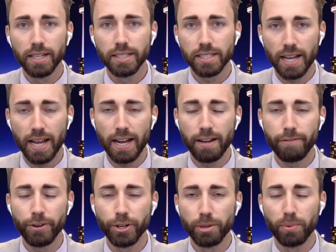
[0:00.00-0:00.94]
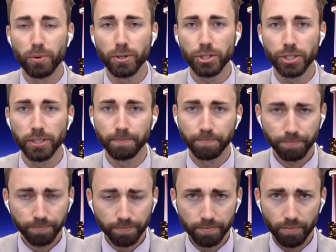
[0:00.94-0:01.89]
to have an abortion.
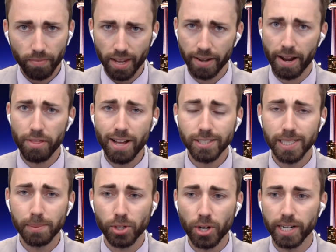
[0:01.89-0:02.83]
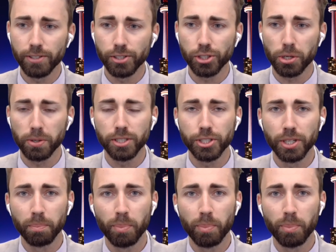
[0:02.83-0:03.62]
Now, that seems kind of discouraging,